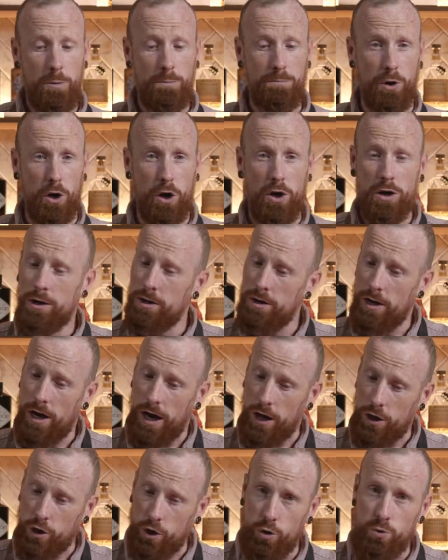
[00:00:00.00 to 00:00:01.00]
But
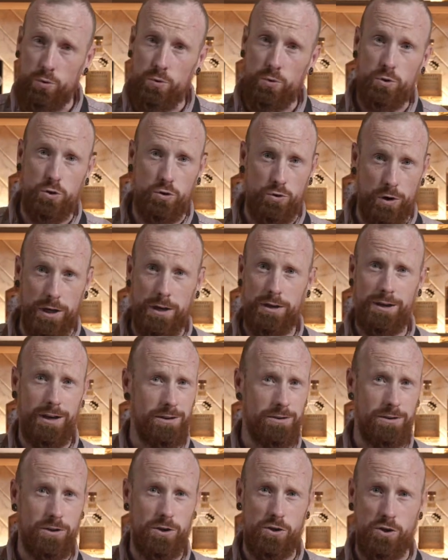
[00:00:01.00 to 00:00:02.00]
a cool drink in the